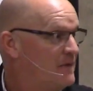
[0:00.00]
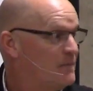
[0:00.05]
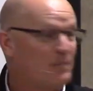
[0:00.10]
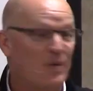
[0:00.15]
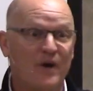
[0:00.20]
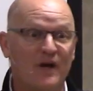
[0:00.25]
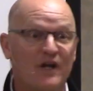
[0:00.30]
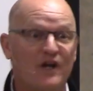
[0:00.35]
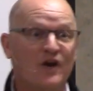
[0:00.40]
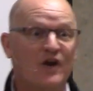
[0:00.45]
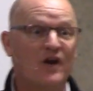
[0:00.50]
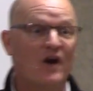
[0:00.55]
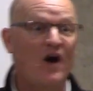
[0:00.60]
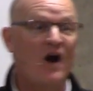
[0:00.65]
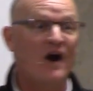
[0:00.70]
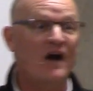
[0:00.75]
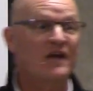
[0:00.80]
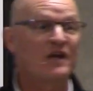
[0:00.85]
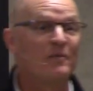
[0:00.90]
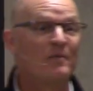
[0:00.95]
Pretty good
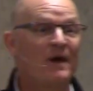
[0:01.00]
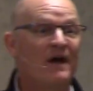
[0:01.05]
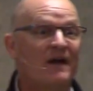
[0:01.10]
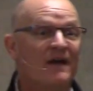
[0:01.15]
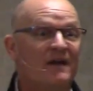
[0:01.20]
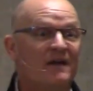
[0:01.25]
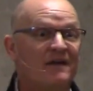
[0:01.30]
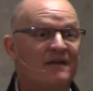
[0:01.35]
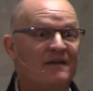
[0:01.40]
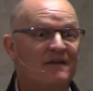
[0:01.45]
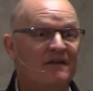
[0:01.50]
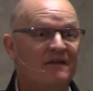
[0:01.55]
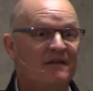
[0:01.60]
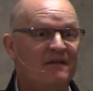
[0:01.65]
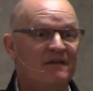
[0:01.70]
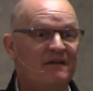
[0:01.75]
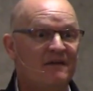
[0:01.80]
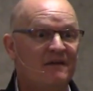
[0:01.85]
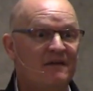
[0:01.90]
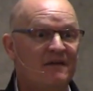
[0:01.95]
argument.
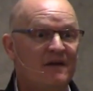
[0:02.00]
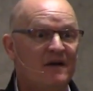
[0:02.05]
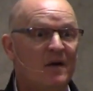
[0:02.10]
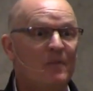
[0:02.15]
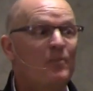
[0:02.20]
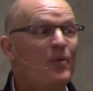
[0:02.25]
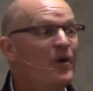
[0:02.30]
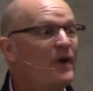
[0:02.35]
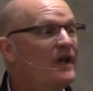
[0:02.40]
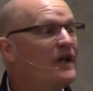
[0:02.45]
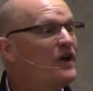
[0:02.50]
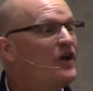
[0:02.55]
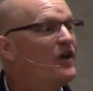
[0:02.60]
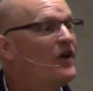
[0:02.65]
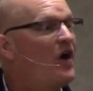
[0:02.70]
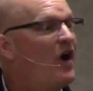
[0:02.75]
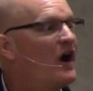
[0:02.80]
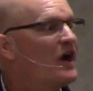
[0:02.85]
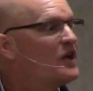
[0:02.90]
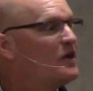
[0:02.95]
Pretty
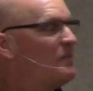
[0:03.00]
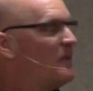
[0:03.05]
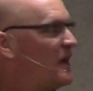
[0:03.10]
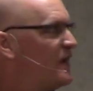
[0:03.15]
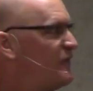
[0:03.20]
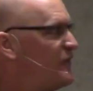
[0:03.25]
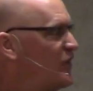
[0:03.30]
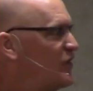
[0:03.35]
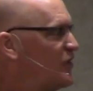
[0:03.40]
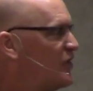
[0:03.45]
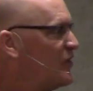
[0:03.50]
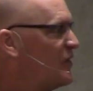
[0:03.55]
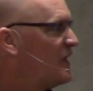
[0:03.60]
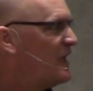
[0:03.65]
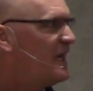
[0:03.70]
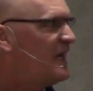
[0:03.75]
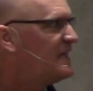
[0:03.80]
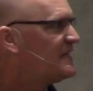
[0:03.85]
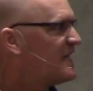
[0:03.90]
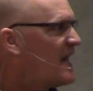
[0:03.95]
good argument if you do
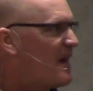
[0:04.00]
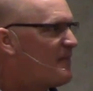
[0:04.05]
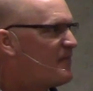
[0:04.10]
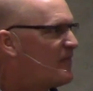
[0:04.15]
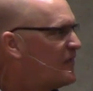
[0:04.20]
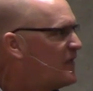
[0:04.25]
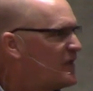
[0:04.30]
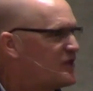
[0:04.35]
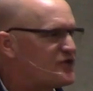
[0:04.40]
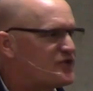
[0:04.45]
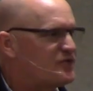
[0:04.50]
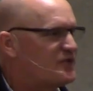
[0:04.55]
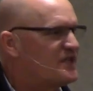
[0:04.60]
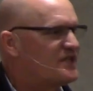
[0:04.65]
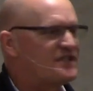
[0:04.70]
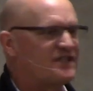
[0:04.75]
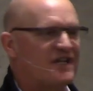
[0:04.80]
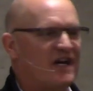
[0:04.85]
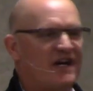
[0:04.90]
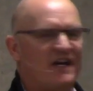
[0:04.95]
any type of
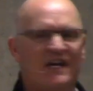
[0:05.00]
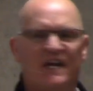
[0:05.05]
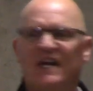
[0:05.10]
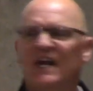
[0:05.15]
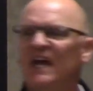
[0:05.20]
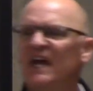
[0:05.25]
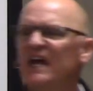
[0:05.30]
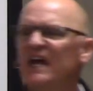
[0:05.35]
history study